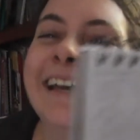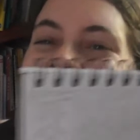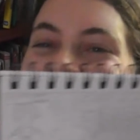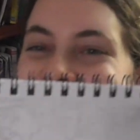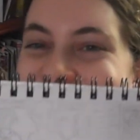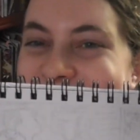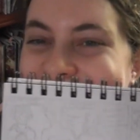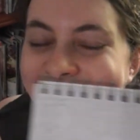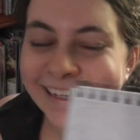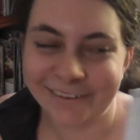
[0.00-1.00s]

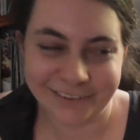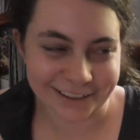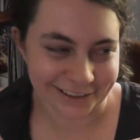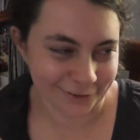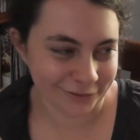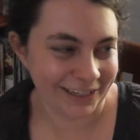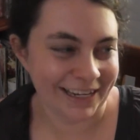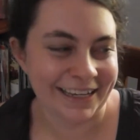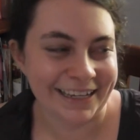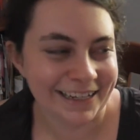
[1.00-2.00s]
If you're a fan.
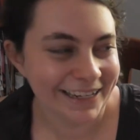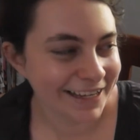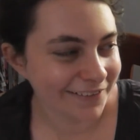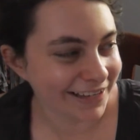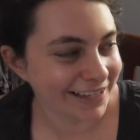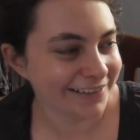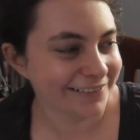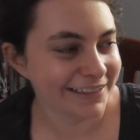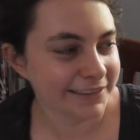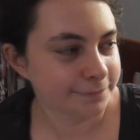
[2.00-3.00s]
But
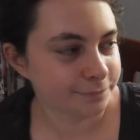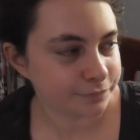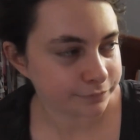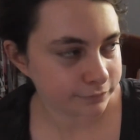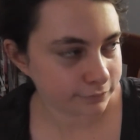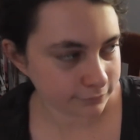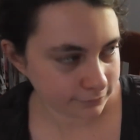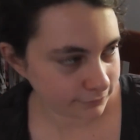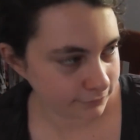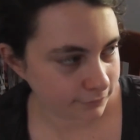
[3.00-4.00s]
anyway.
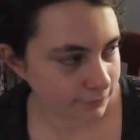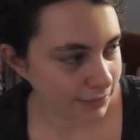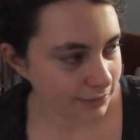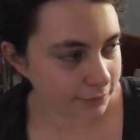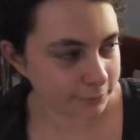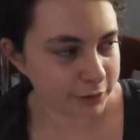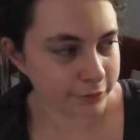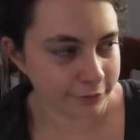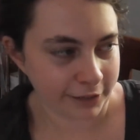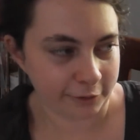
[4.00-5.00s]
Then we
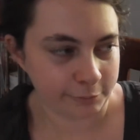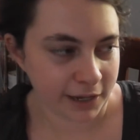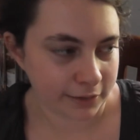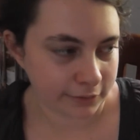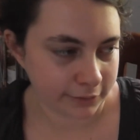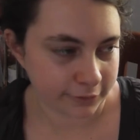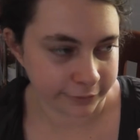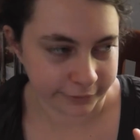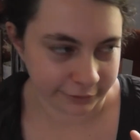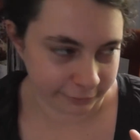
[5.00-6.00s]
also have Madeline. So
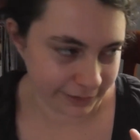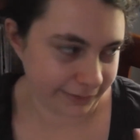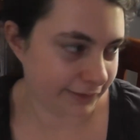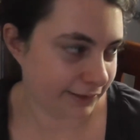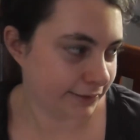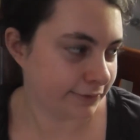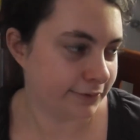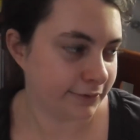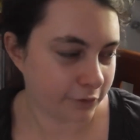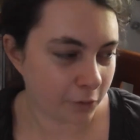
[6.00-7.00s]
this is basically
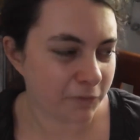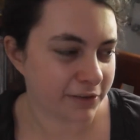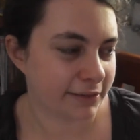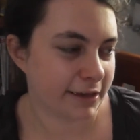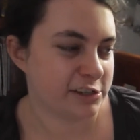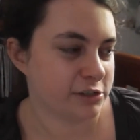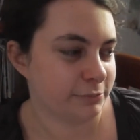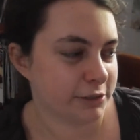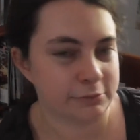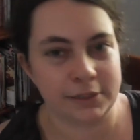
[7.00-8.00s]
a conversation
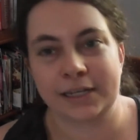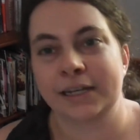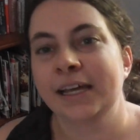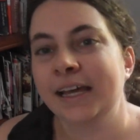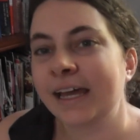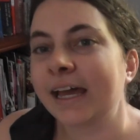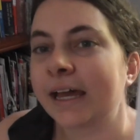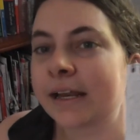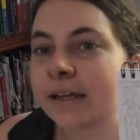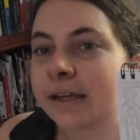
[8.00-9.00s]
between
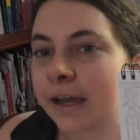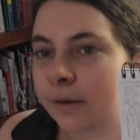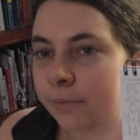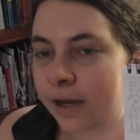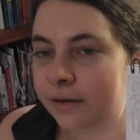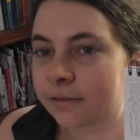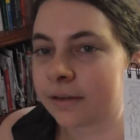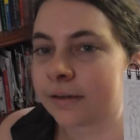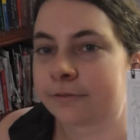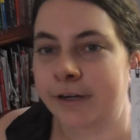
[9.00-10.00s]
Eddie and
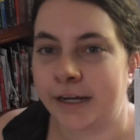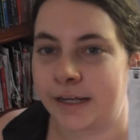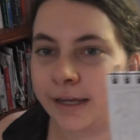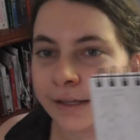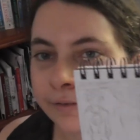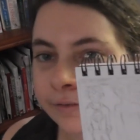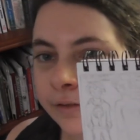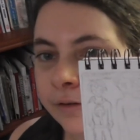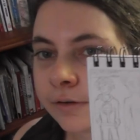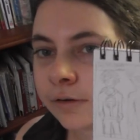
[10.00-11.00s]
Madeline right at the
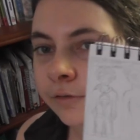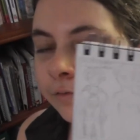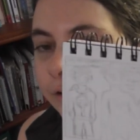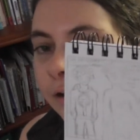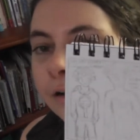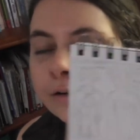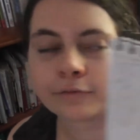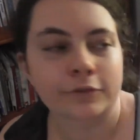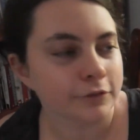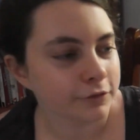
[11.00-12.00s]
start of the
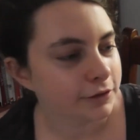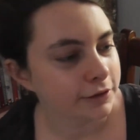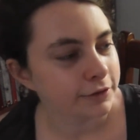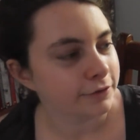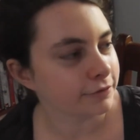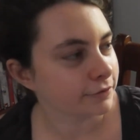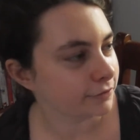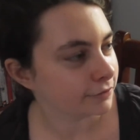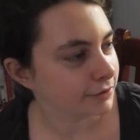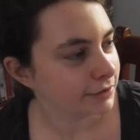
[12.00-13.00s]
carnival.
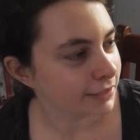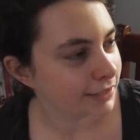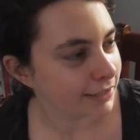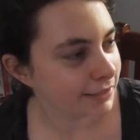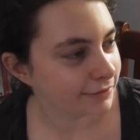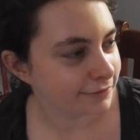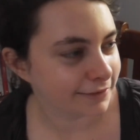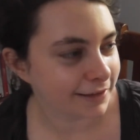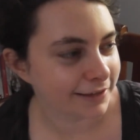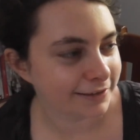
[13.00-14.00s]
So Eddie
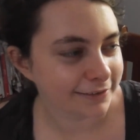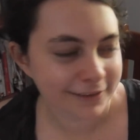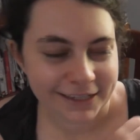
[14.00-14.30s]
says,